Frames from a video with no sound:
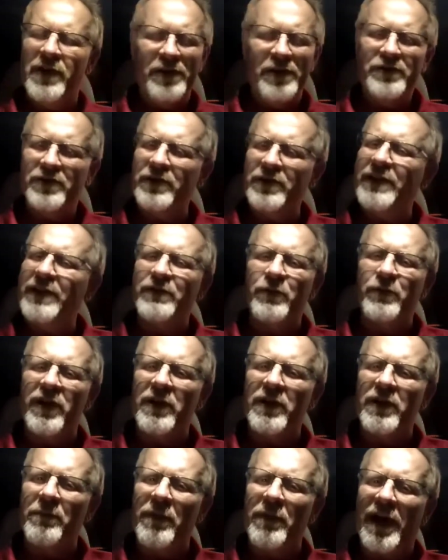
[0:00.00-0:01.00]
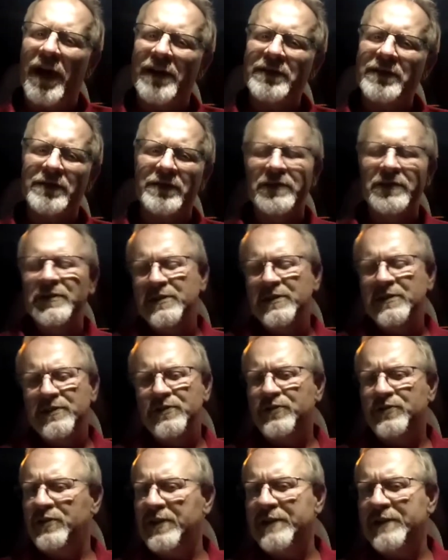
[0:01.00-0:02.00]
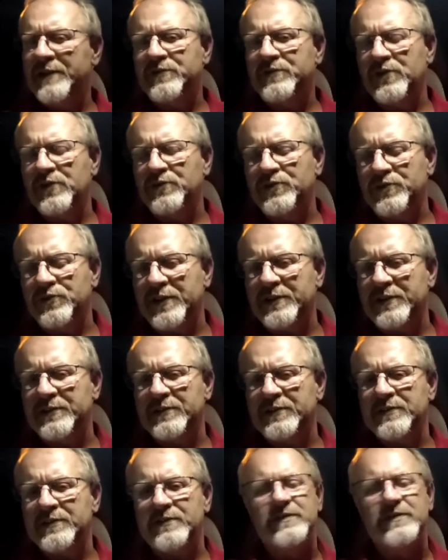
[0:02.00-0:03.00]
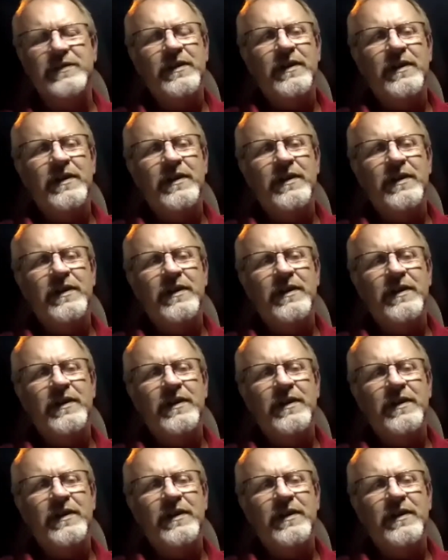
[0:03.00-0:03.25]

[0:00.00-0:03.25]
Shouldn't have to wear a mask. You shouldn't have to social distance.